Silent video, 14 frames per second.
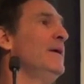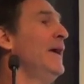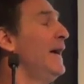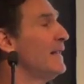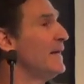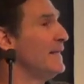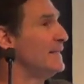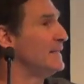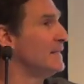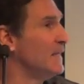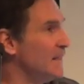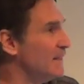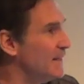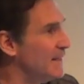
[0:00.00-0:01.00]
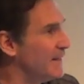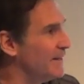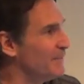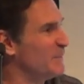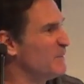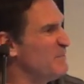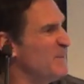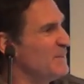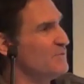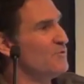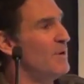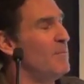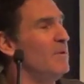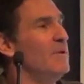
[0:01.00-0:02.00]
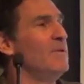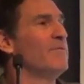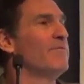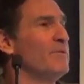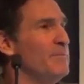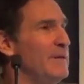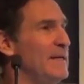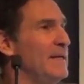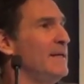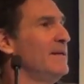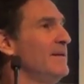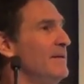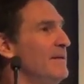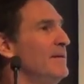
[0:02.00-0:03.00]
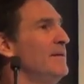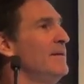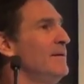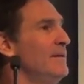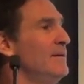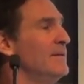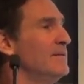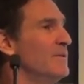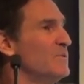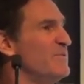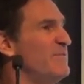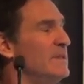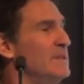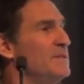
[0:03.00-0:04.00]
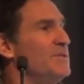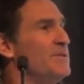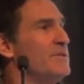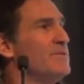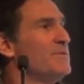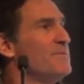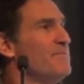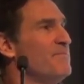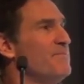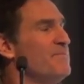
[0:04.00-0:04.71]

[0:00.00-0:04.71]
Had I done that, it would have been trouble for me in those villages.